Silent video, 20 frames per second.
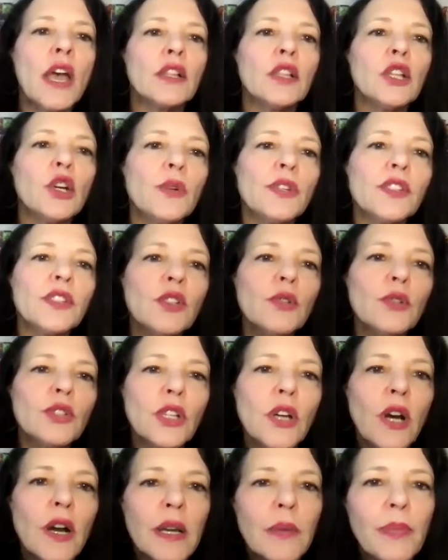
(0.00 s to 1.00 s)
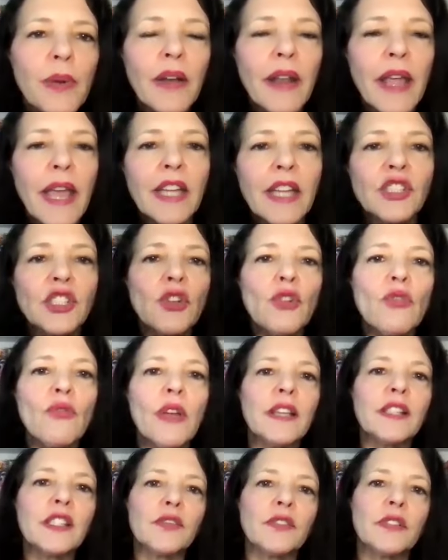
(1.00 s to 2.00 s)
Louis, you talk about aging
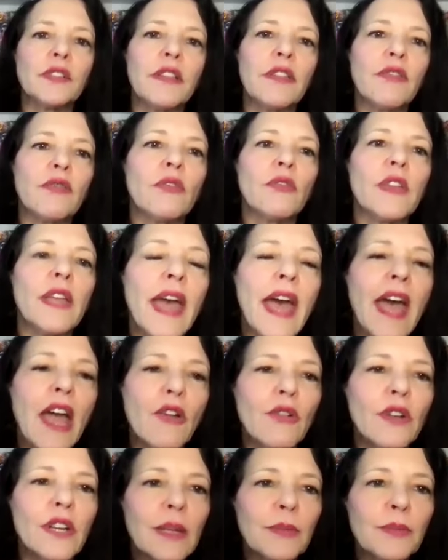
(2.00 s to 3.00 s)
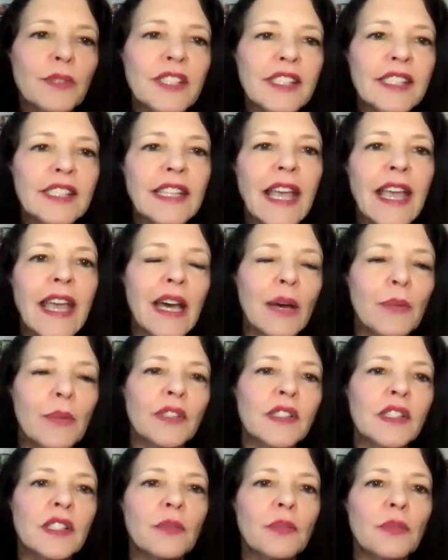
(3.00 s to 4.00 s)
gracefully through the acronym SAM:
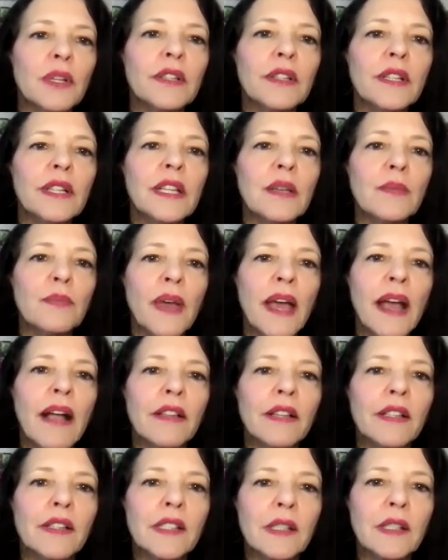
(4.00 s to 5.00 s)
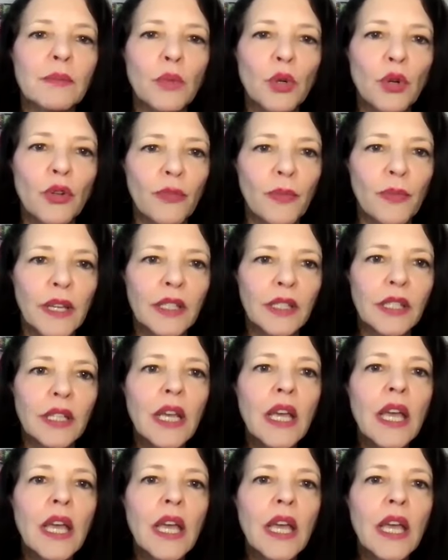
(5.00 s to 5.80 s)
stability, balance, and movement.